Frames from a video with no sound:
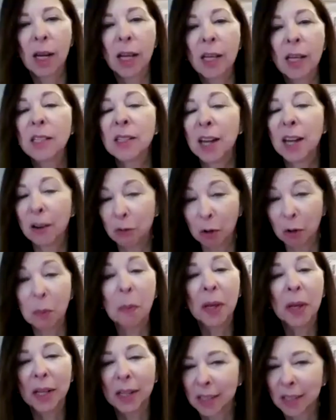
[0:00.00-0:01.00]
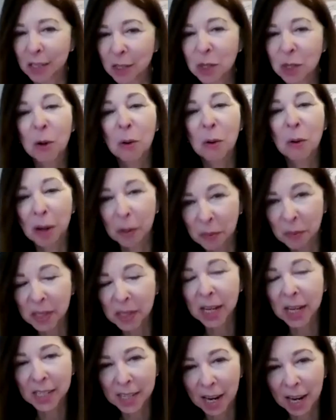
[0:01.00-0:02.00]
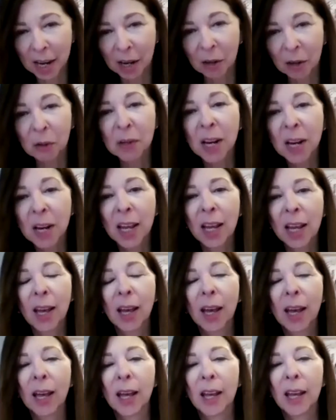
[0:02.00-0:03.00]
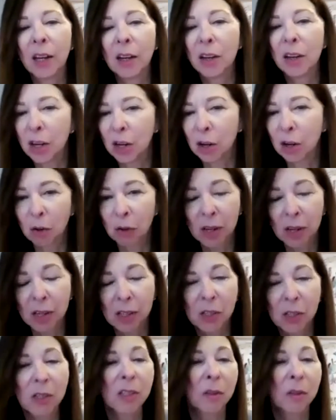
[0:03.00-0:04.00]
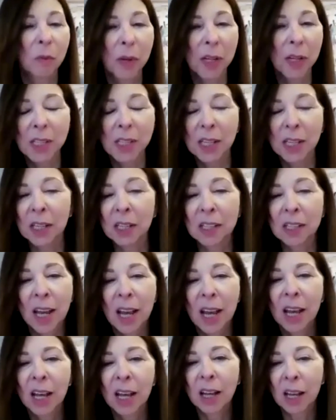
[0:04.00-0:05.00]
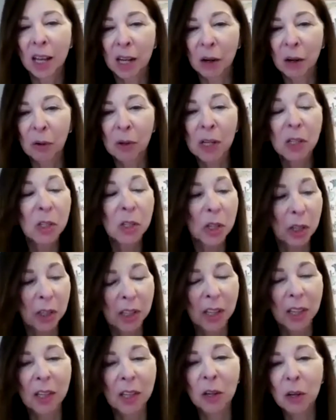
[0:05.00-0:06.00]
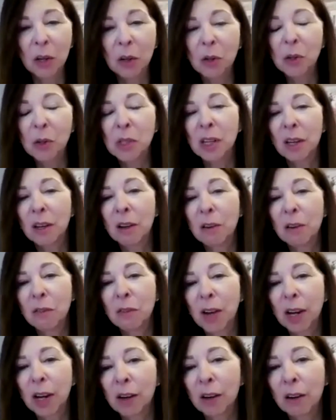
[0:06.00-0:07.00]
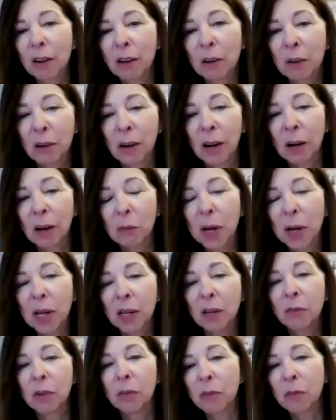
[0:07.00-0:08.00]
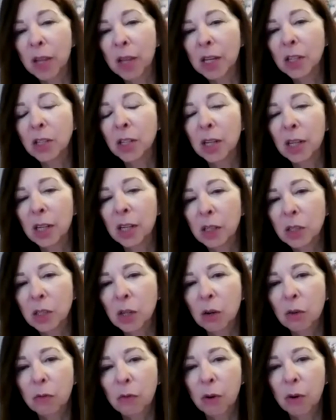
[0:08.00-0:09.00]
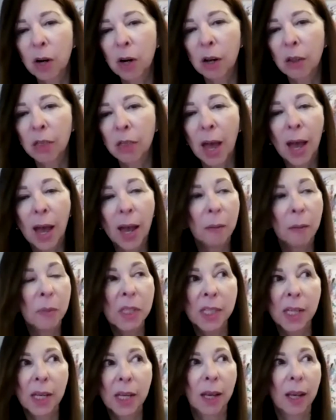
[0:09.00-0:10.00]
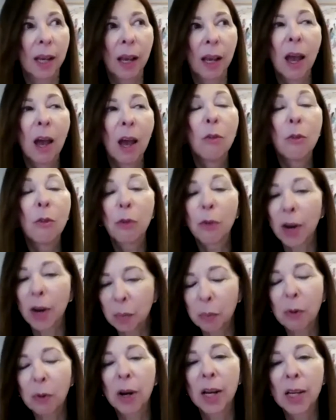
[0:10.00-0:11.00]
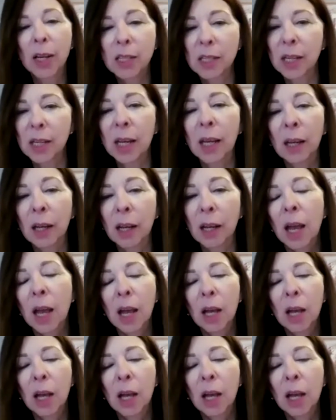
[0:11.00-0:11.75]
has never been so upside down. And, there's recent, concern in the news of our rate of inflation and so forth. I'm seeing freight pricing